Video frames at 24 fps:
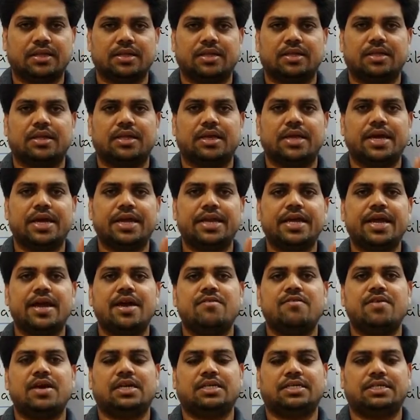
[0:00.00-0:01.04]
the
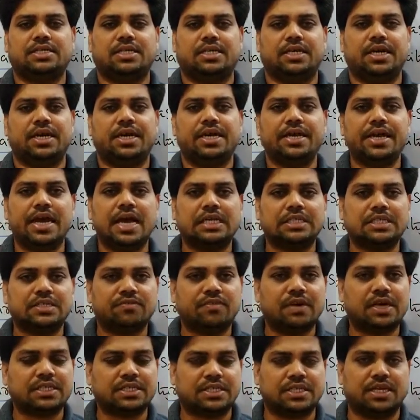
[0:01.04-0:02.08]
area is a
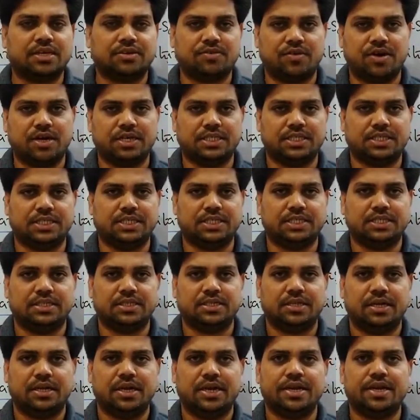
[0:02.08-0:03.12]
vector quantity.
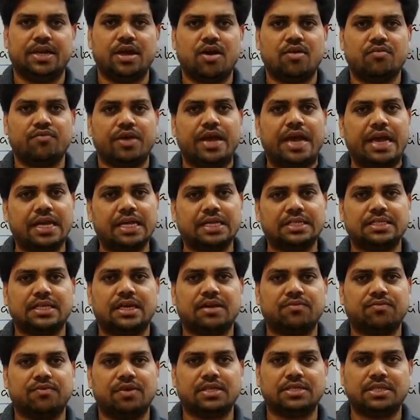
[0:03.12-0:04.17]
Area of any
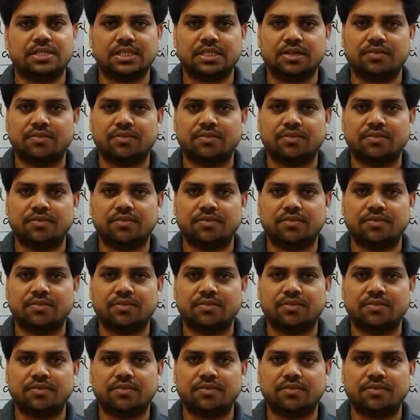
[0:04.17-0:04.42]
surface is a